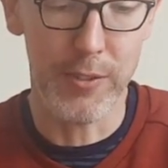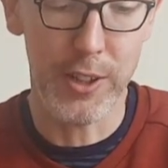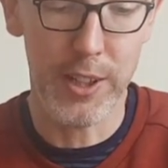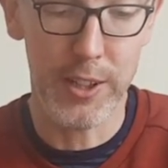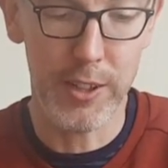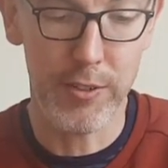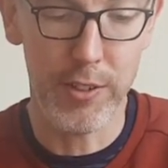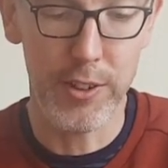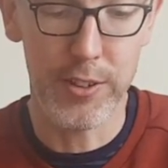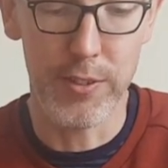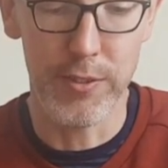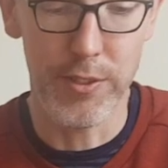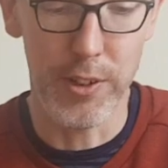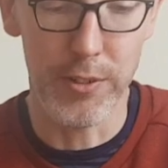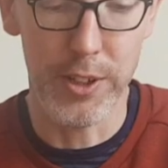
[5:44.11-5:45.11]
If you cut the front
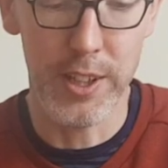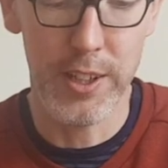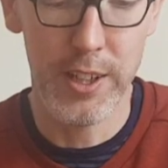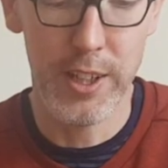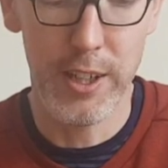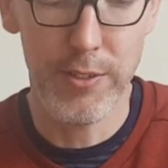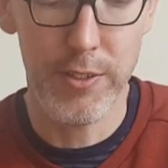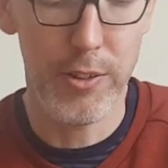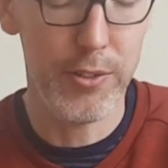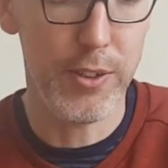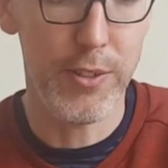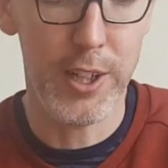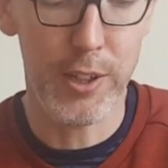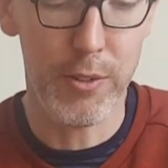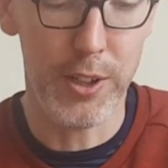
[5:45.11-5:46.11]
and fold it, it folds
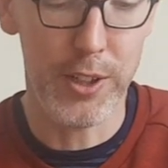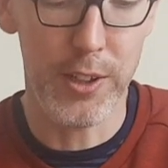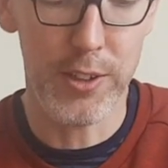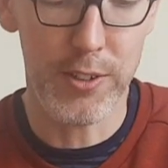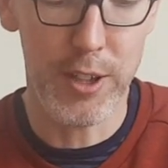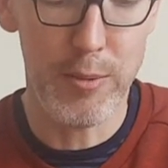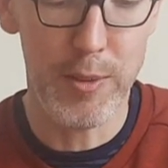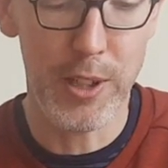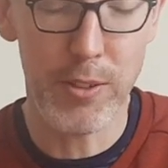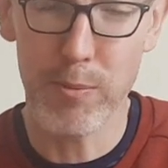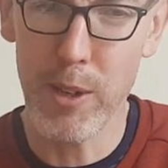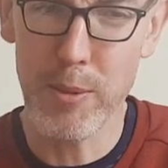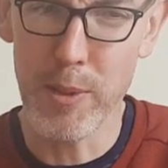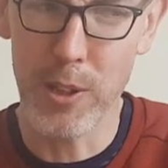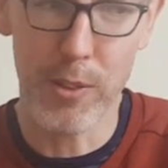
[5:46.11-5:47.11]
it around quite nicely, but it's
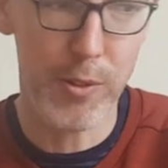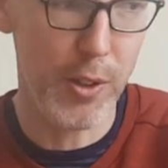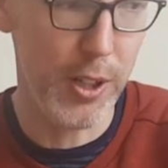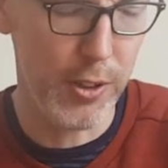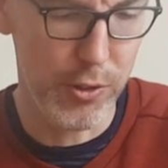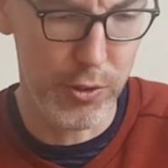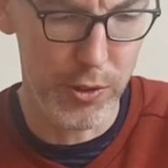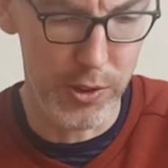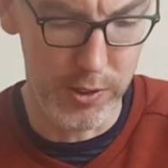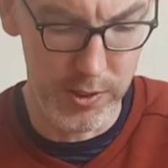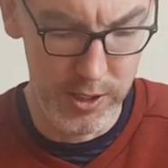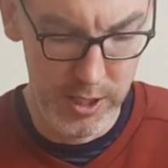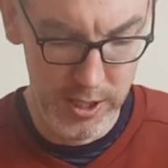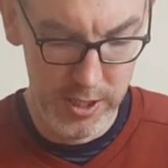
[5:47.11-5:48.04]
maybe not quite as strong.